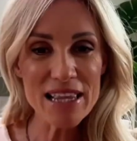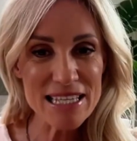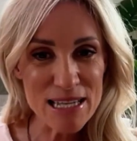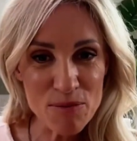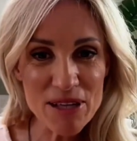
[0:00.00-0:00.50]
of the
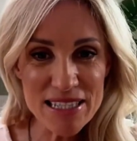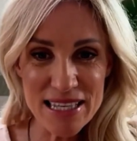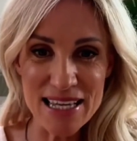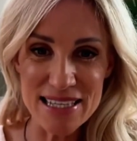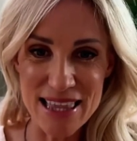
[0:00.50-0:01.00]
simplest
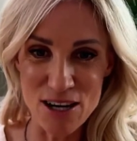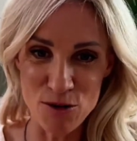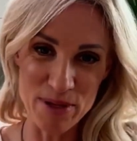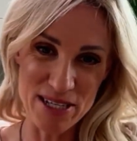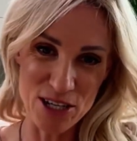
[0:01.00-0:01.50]
things a
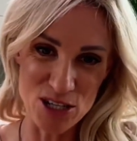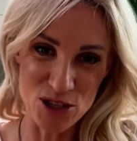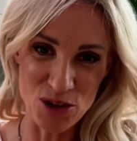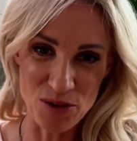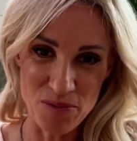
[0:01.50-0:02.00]
therapist can
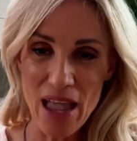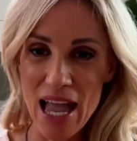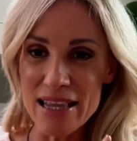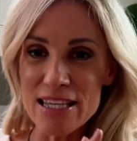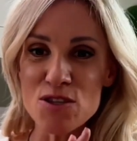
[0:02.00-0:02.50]
do,
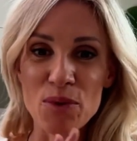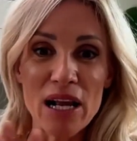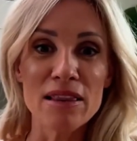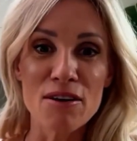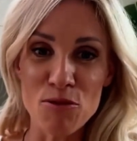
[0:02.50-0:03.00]
and this is what I
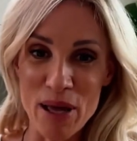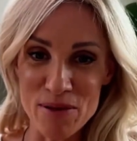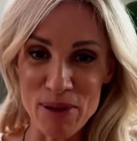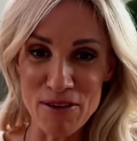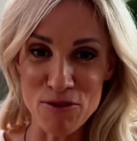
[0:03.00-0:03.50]
love about the
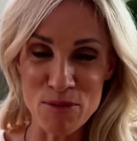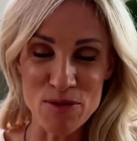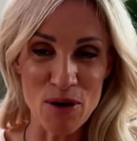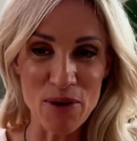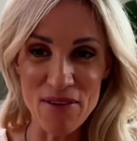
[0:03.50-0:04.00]
platform as
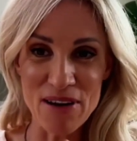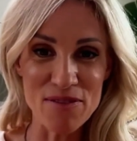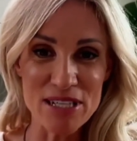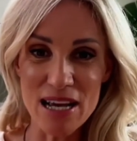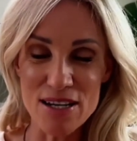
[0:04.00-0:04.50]
well, we haven't
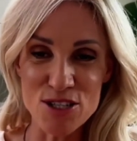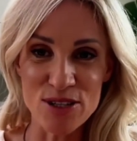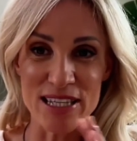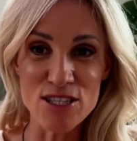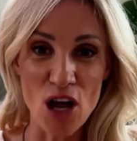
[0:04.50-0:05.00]
even touched
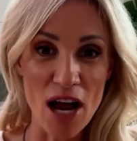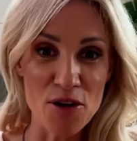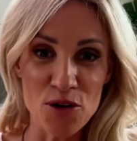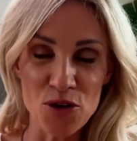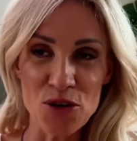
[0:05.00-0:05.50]
on this, I
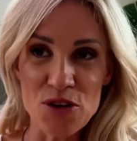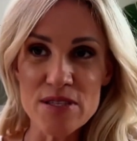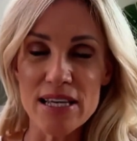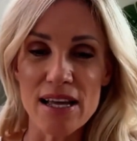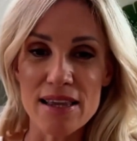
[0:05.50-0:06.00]
know you're
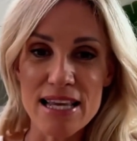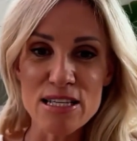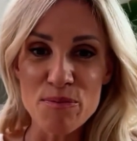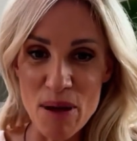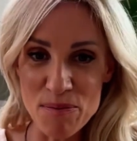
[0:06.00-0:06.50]
using it, there's
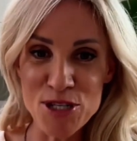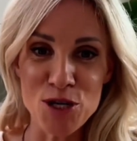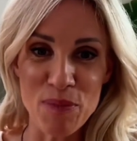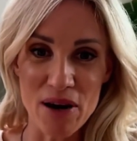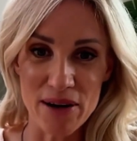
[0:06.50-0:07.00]
a
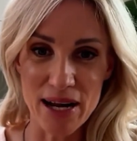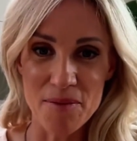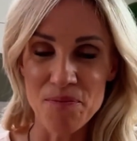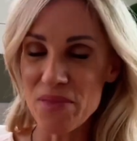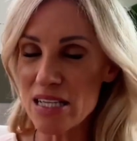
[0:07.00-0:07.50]
membership
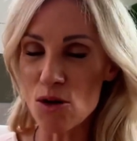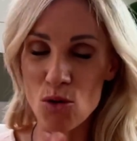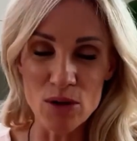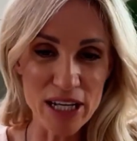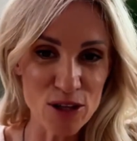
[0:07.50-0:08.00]
area. It's
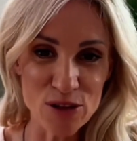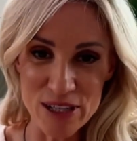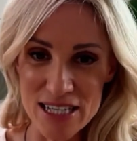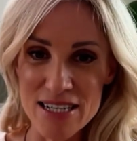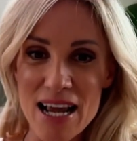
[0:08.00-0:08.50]
all
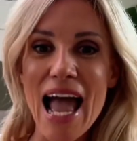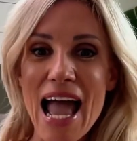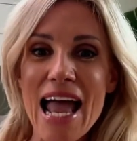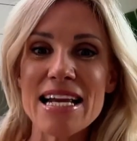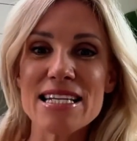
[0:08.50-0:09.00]
included.
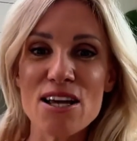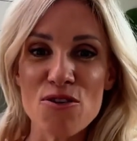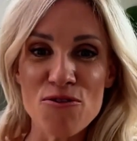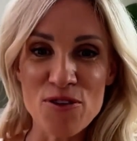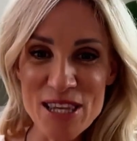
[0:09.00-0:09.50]
And
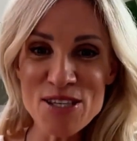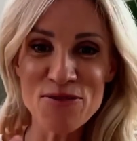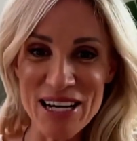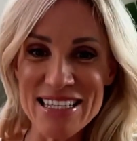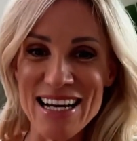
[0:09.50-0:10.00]
for this
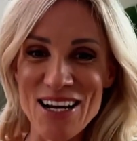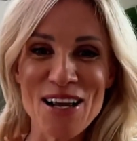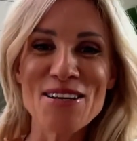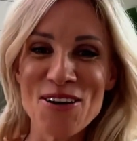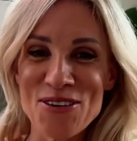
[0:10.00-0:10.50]
reason, and I
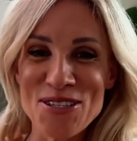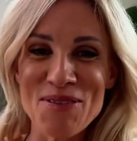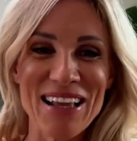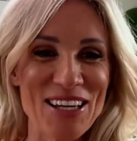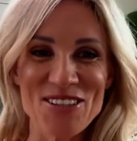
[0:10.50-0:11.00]
know you're
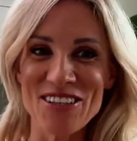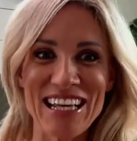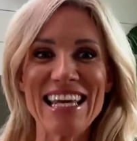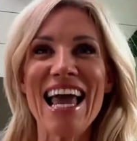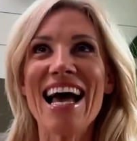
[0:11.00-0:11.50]
smiling because you're
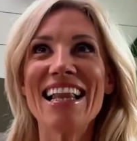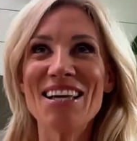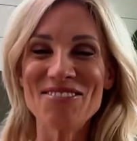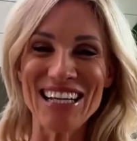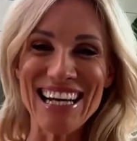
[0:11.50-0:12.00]
like, yeah, I
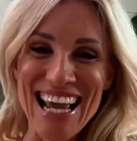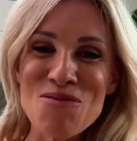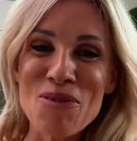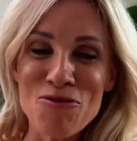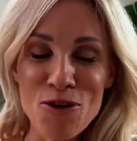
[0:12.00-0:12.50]
love it.
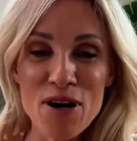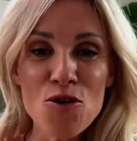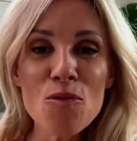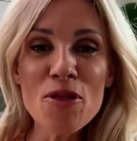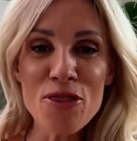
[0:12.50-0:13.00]
But for a
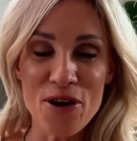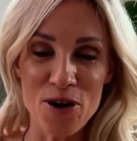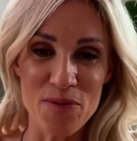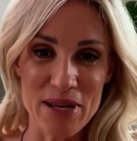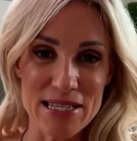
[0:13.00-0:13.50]
normal
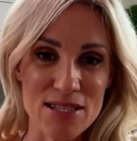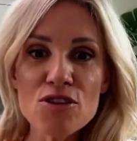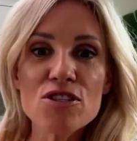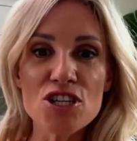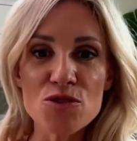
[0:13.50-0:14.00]
therapist
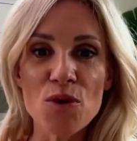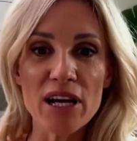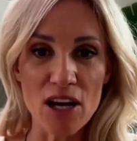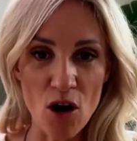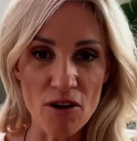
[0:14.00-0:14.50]
who's just
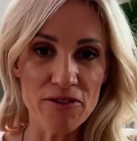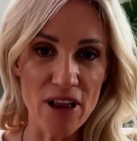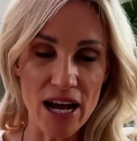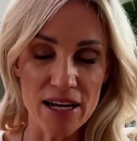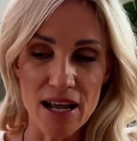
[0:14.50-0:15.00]
working
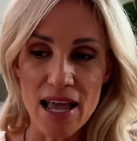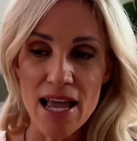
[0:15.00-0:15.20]
offline,